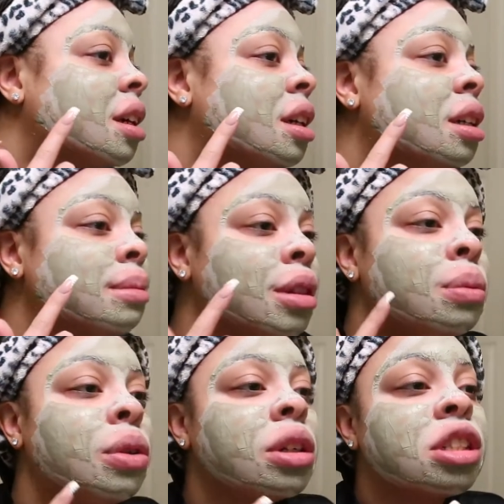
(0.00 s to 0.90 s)
you
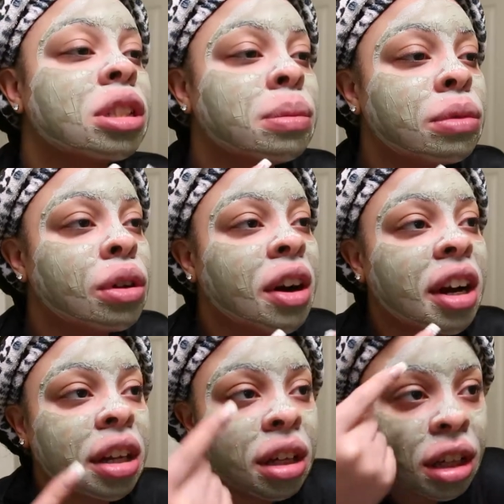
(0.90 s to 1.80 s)
will get some
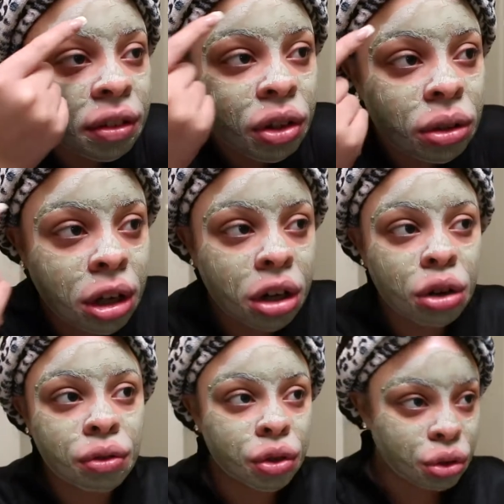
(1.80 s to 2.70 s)
cracking if you let it
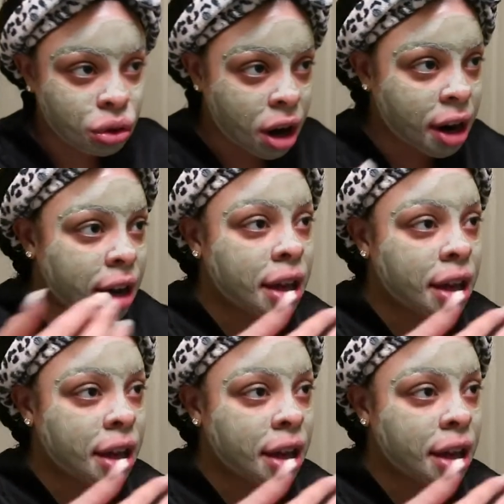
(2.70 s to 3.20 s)
over dry,